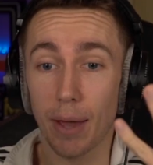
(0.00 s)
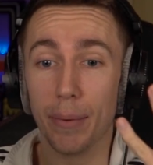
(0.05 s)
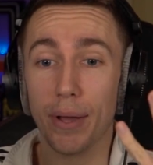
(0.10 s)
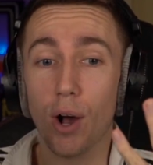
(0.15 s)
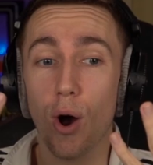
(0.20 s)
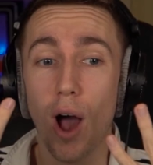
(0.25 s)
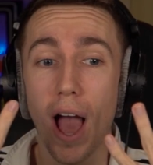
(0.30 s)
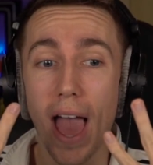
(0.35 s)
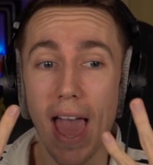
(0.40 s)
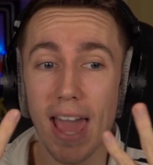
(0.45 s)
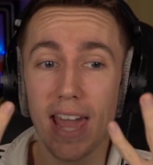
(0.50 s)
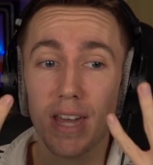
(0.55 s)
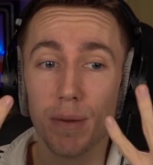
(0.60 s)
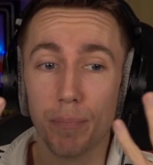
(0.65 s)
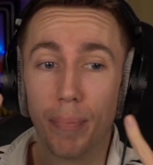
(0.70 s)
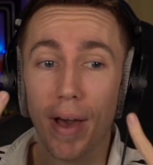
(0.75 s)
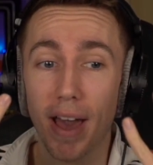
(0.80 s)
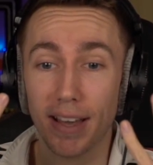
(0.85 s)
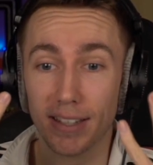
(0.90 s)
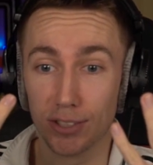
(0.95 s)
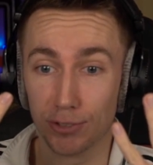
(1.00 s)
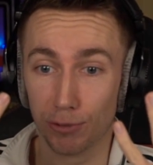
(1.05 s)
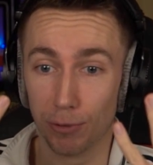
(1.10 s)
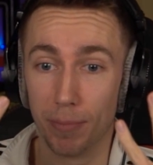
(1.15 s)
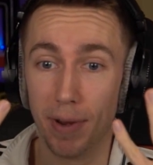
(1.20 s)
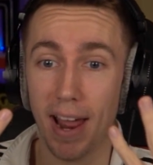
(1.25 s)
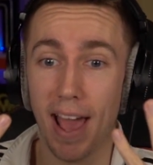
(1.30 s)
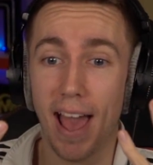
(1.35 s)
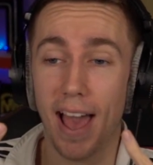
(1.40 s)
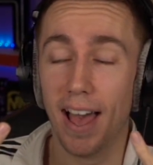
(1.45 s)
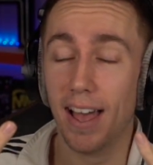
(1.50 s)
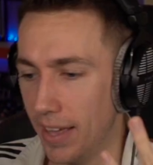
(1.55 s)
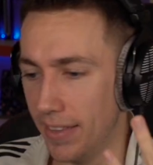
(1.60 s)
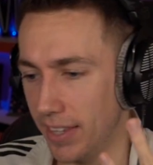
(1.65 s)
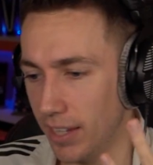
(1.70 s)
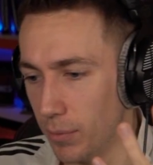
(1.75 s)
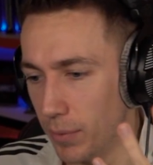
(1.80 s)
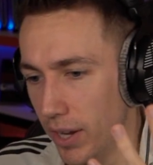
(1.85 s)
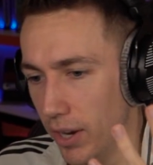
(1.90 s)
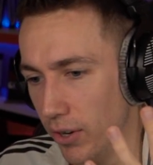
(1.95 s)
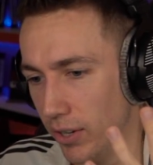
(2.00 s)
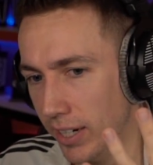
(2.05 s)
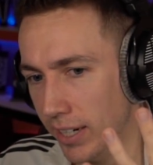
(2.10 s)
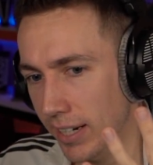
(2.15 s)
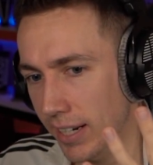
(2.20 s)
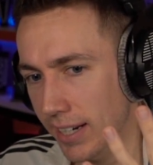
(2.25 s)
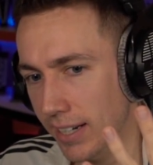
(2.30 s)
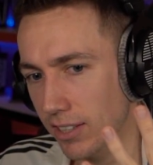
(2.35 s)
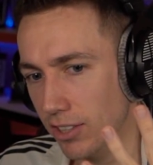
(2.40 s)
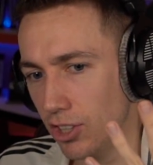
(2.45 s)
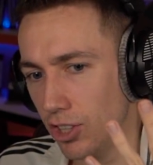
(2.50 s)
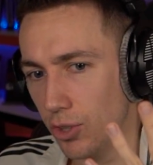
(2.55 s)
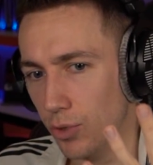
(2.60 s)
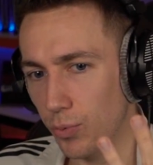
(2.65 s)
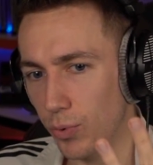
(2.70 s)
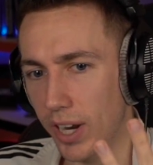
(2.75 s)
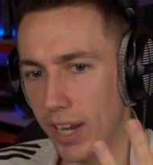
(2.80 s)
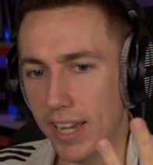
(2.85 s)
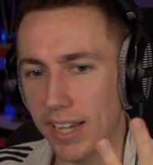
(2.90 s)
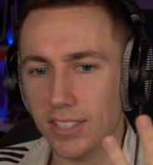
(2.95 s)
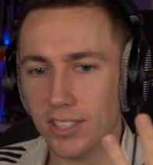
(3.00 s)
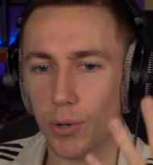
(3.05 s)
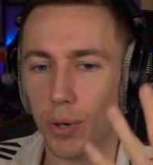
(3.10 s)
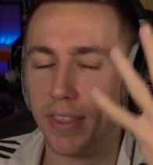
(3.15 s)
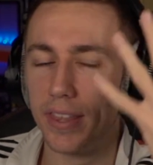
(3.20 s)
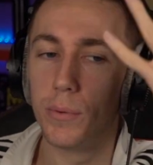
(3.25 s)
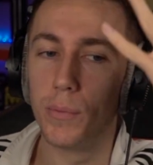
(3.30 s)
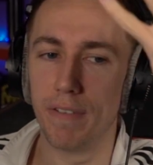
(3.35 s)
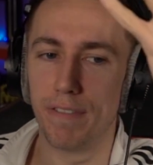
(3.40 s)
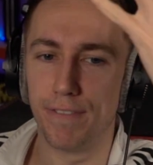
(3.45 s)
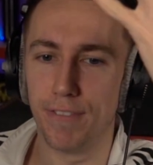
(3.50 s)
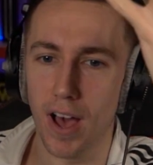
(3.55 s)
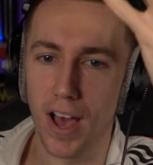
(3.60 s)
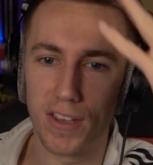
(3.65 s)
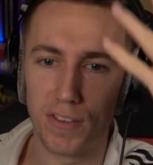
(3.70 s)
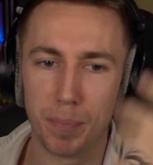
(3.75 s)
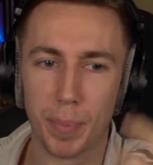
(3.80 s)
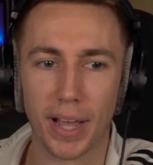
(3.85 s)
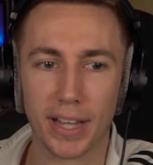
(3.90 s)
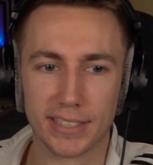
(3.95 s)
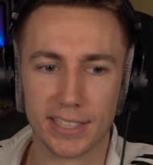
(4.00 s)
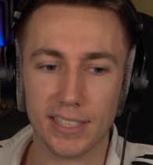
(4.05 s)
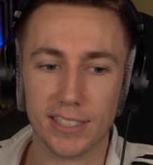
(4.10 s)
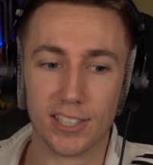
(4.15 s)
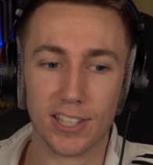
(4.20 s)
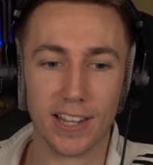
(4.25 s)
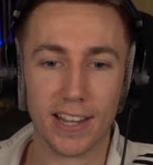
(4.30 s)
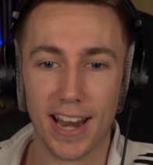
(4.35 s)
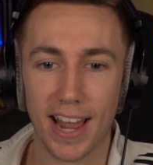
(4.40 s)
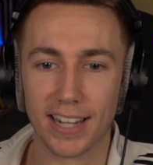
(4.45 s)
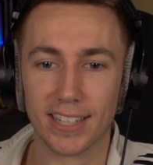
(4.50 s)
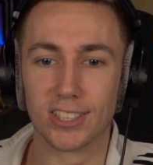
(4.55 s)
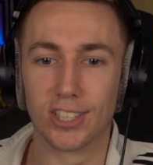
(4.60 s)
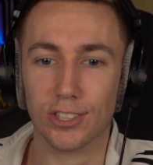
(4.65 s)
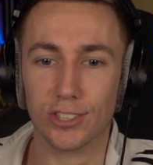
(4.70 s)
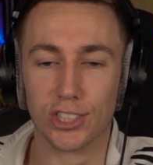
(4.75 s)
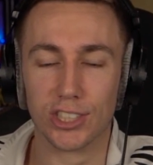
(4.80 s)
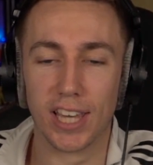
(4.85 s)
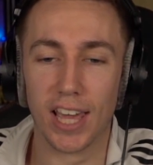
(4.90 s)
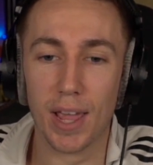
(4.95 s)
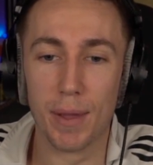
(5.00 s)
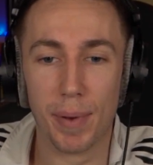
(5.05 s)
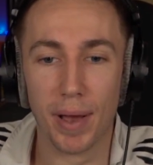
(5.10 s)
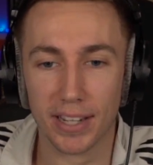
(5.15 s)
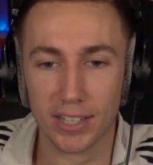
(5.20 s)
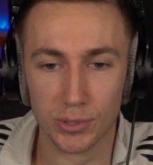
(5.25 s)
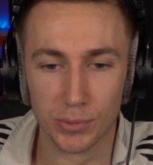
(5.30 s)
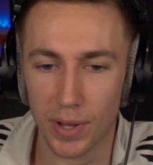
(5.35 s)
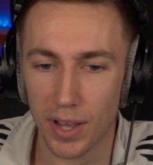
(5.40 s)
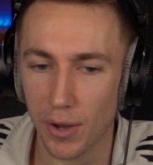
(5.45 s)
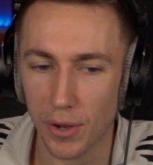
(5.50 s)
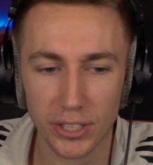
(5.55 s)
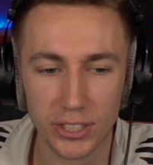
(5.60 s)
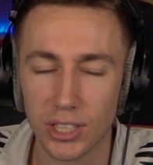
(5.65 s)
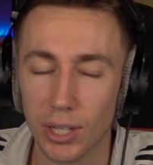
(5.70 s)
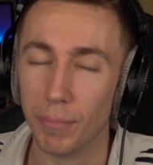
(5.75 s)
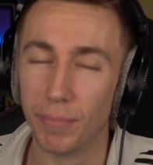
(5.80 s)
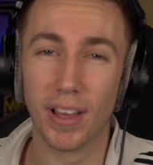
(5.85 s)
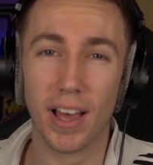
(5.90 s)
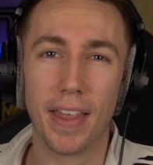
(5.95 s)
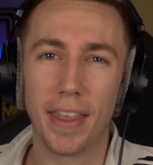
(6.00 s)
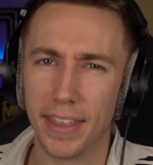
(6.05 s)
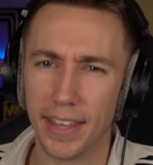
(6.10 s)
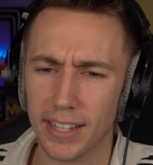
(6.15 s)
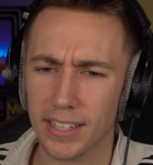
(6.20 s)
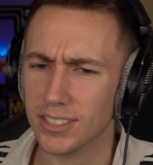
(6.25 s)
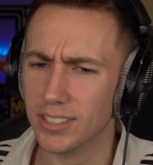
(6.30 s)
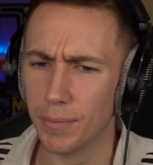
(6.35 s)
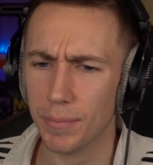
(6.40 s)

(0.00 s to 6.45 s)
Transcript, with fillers: Yeah, we got 8 packs from that. I think we only needed 3. So I think we're 5 packs into the next 100k pack as well. Or something, I think.